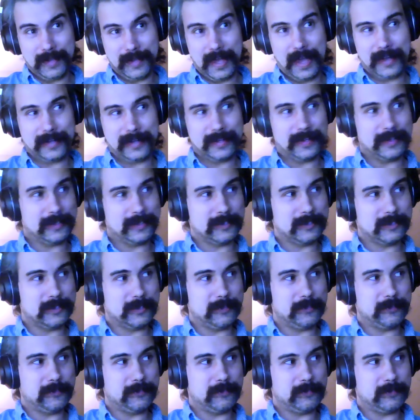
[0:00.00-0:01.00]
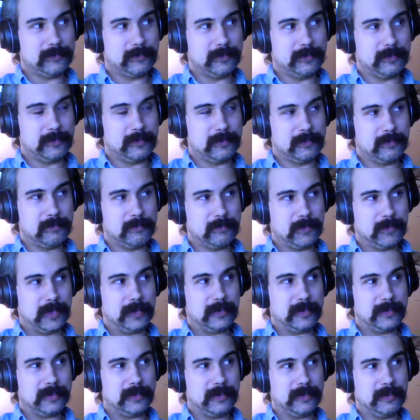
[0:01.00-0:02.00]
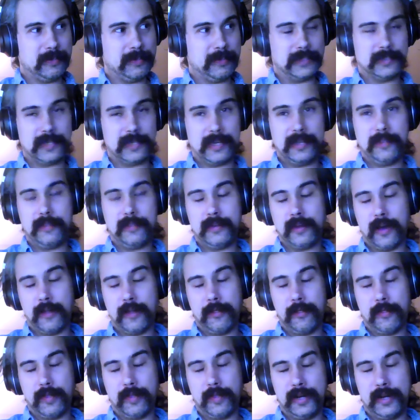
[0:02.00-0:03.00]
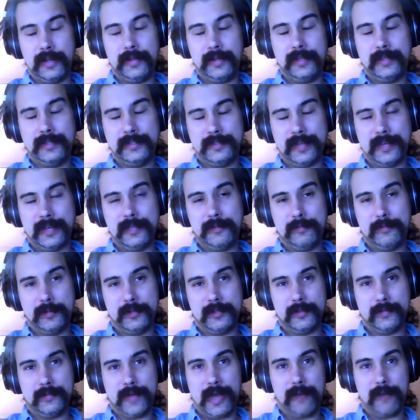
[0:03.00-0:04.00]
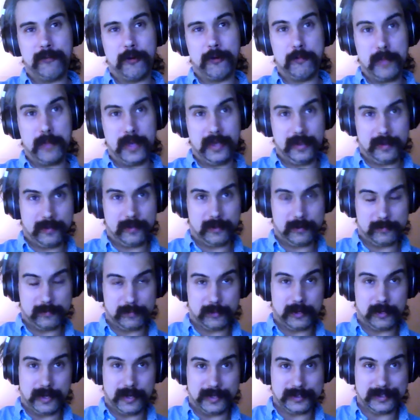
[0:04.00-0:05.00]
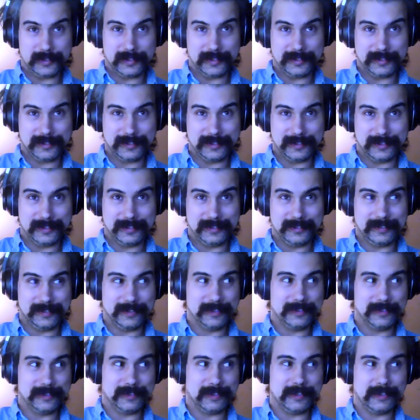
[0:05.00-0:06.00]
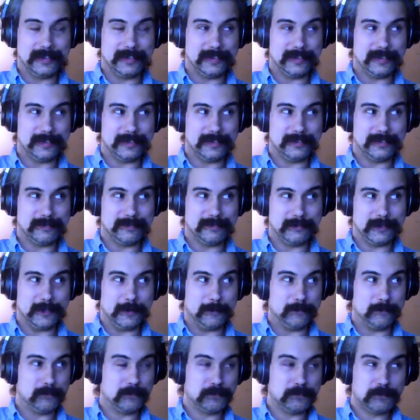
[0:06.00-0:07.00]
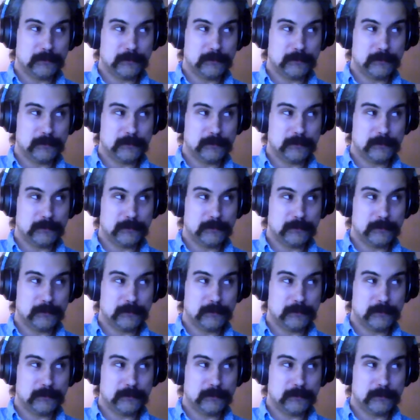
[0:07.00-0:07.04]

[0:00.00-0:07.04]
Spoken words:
acting as if, like, that's anything other than an indictment of how opaque their process is like, you know,